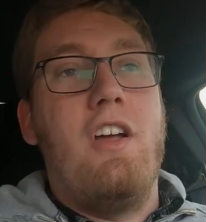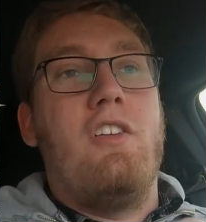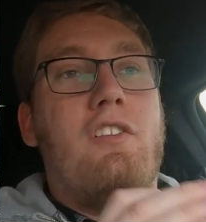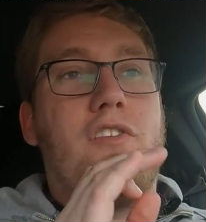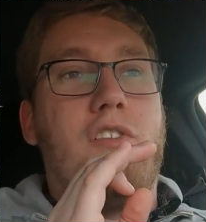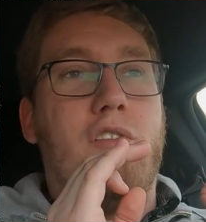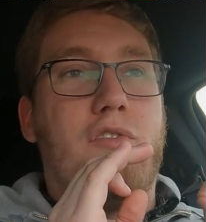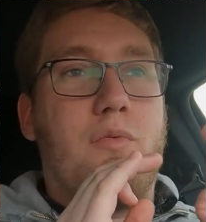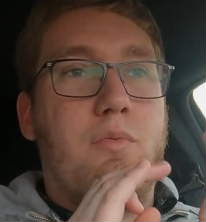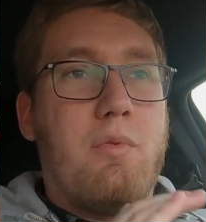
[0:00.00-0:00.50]

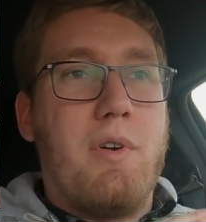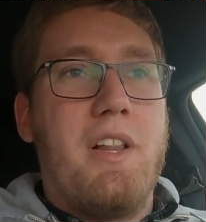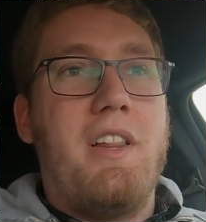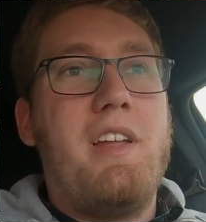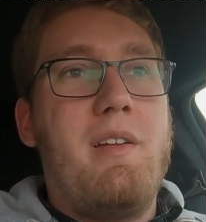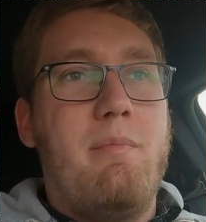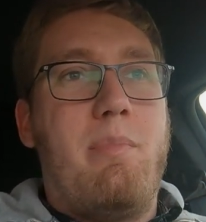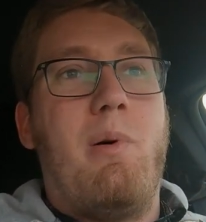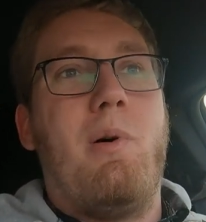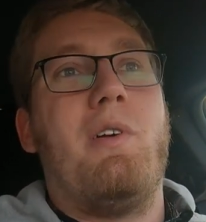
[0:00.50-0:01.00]
So it's
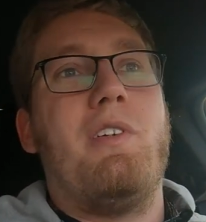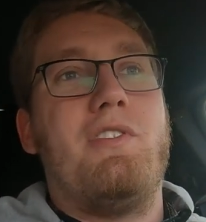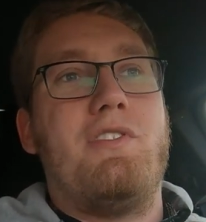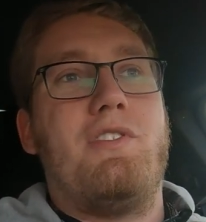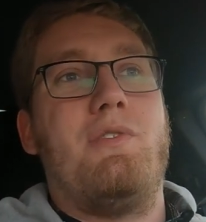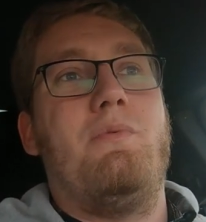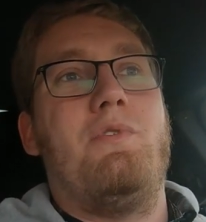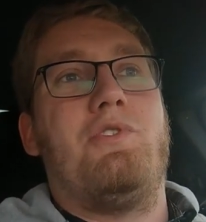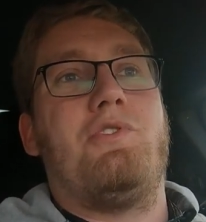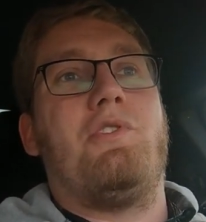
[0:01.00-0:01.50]
really important
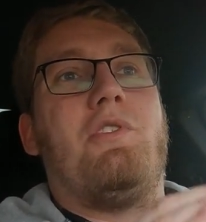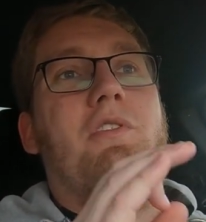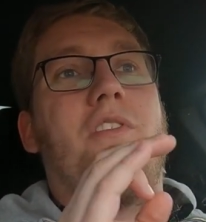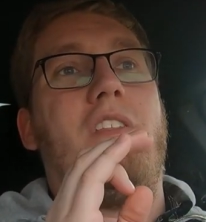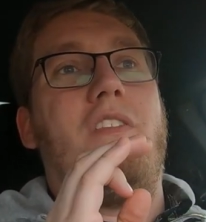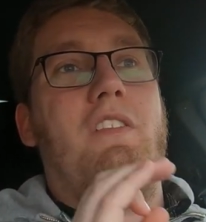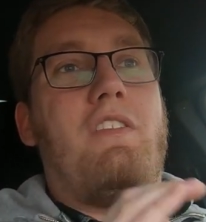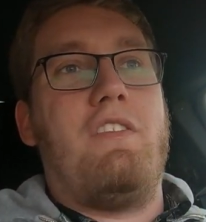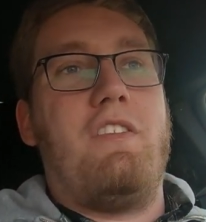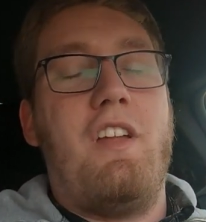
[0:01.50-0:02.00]
to ensure
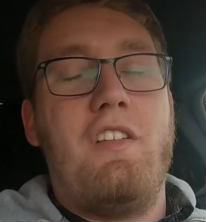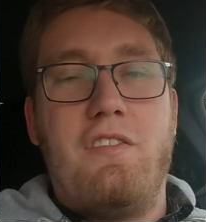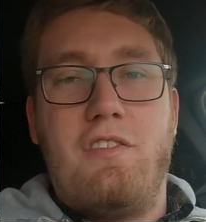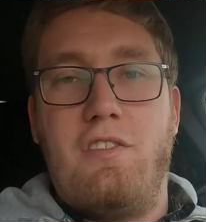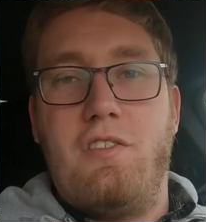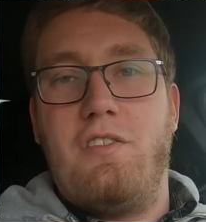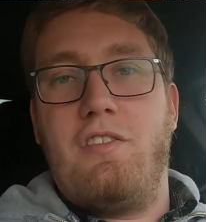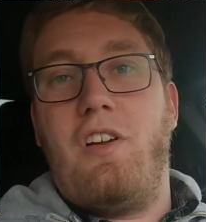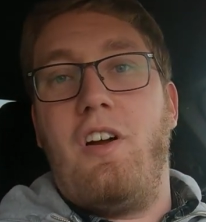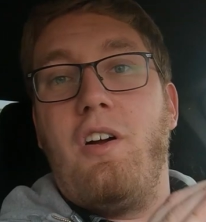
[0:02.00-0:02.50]
that the
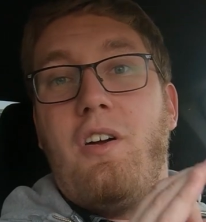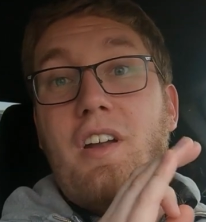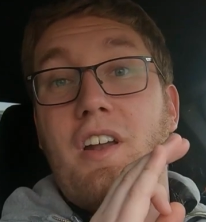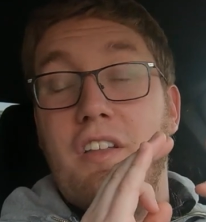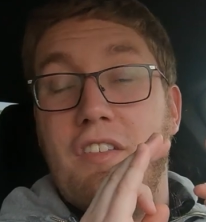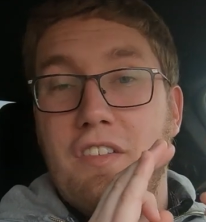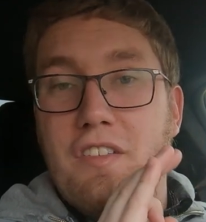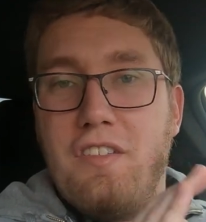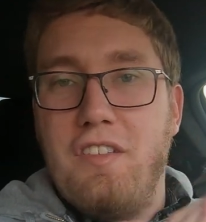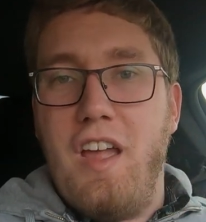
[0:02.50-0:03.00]
sensors are in
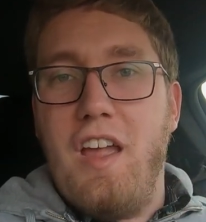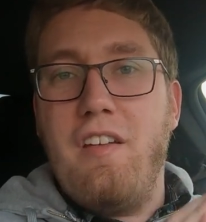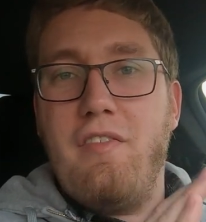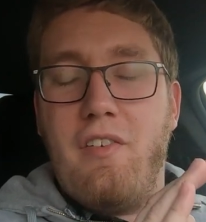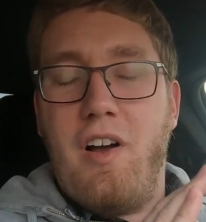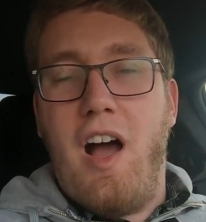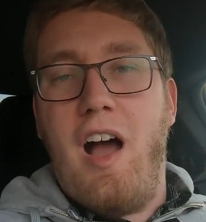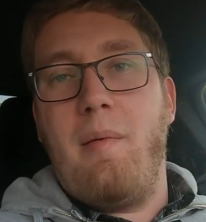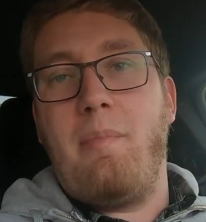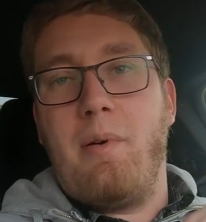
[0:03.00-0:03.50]
a
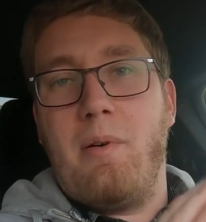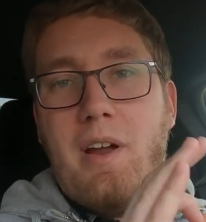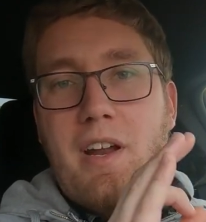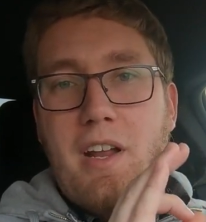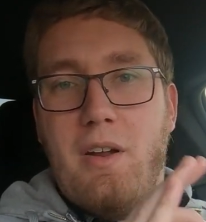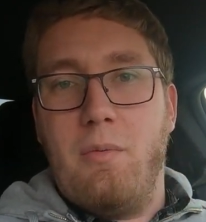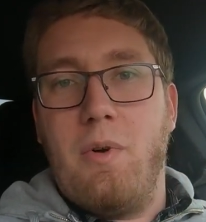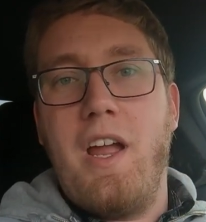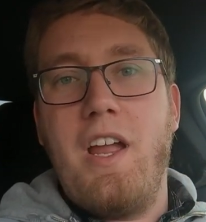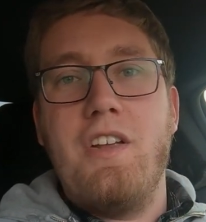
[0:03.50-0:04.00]
safe
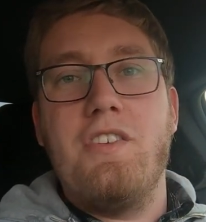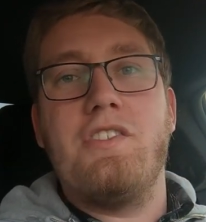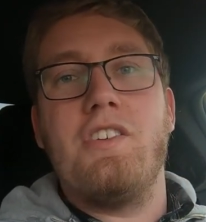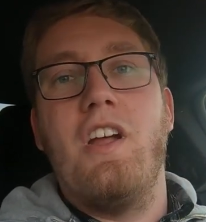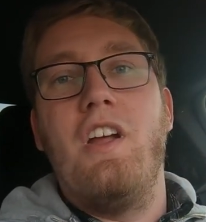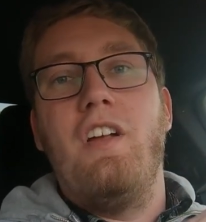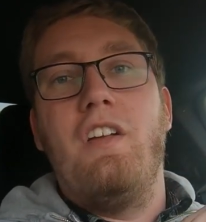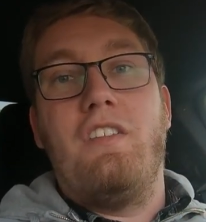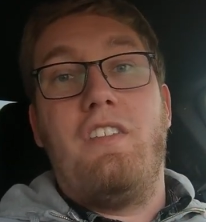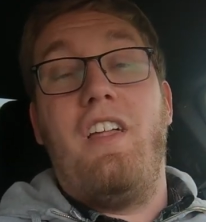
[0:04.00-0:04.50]
operating range
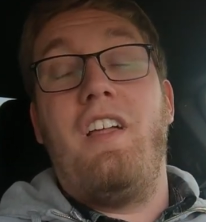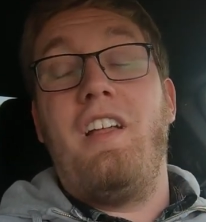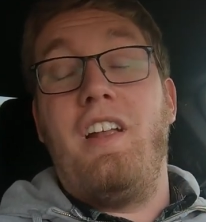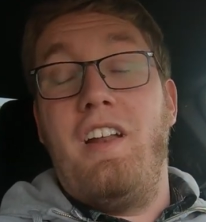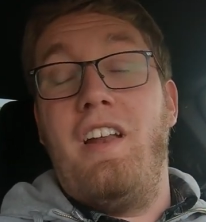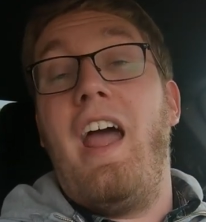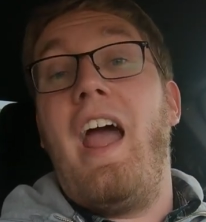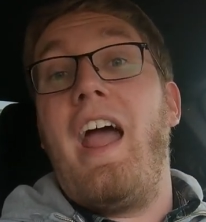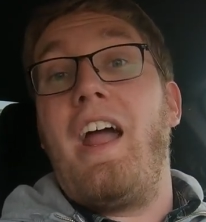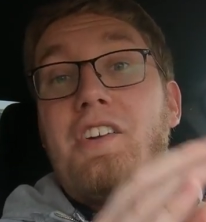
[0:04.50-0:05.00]
so it
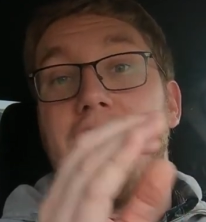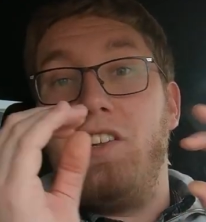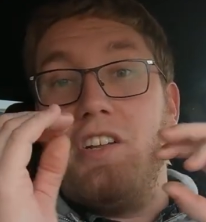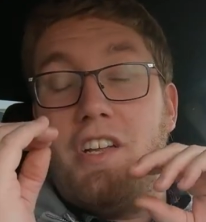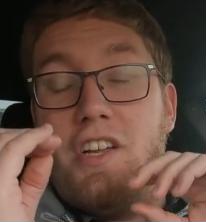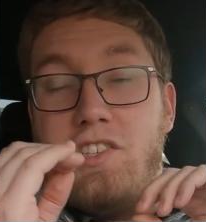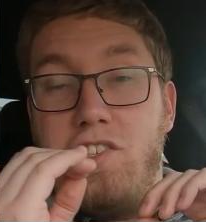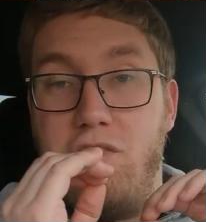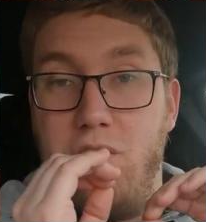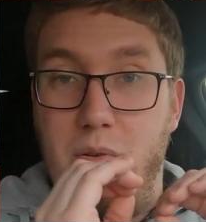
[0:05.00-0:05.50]
can actually
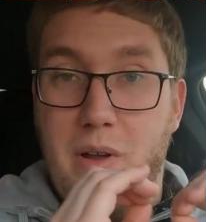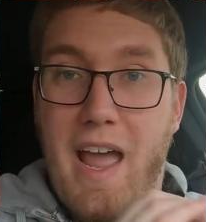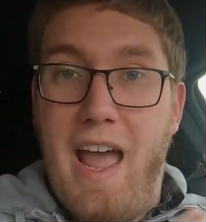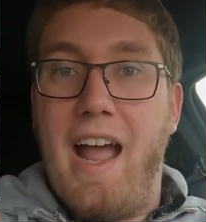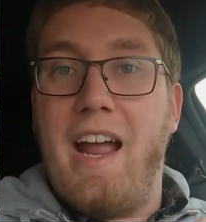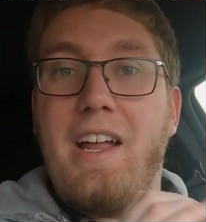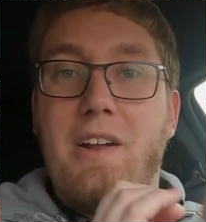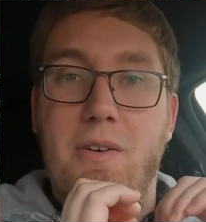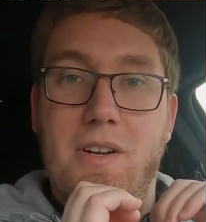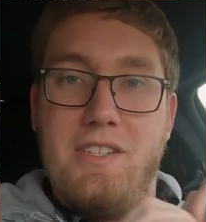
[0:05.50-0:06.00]
get you
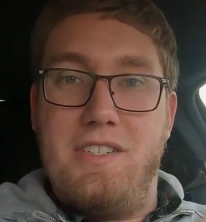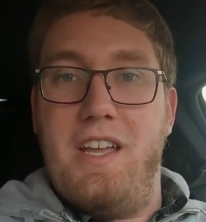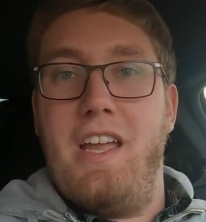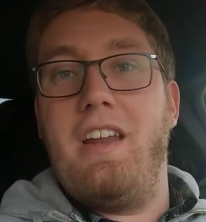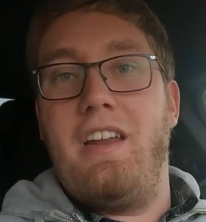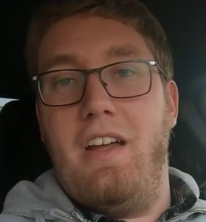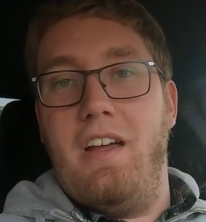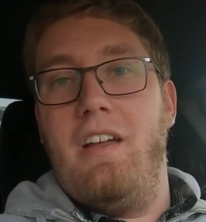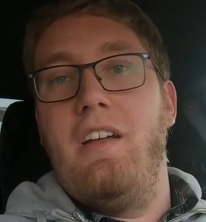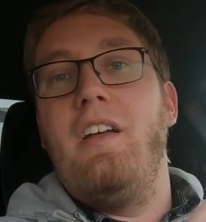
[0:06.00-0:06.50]
accurate
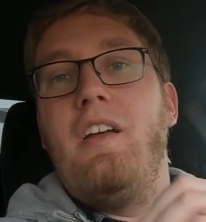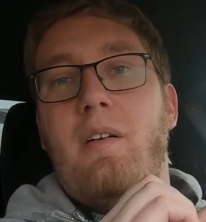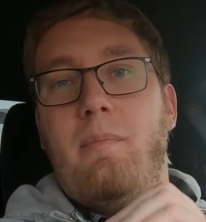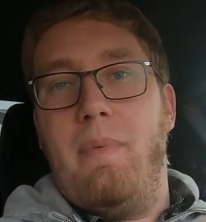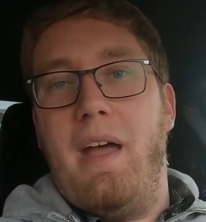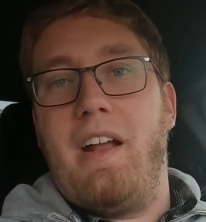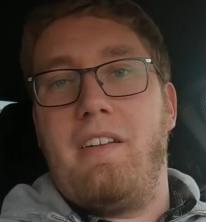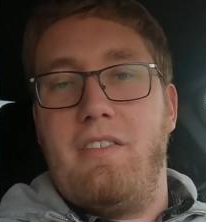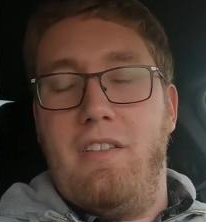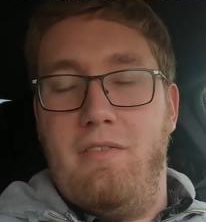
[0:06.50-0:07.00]
data
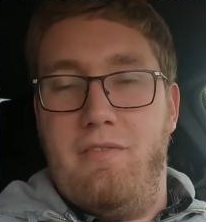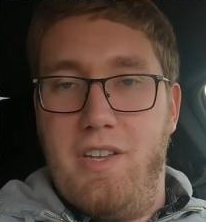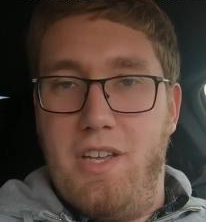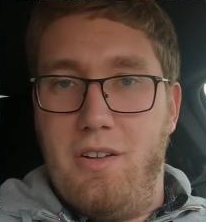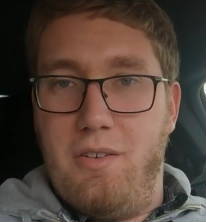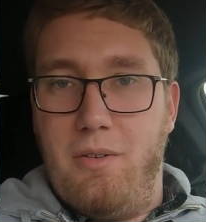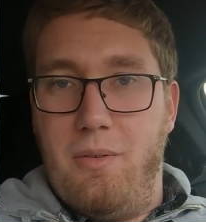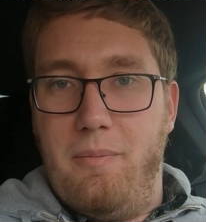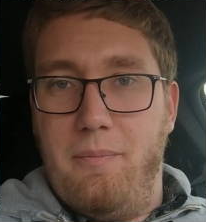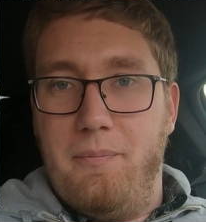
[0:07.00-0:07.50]
back to the
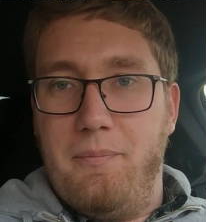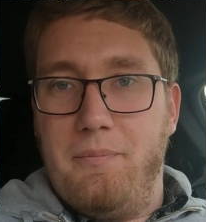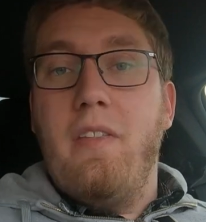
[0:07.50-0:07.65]
vehicle.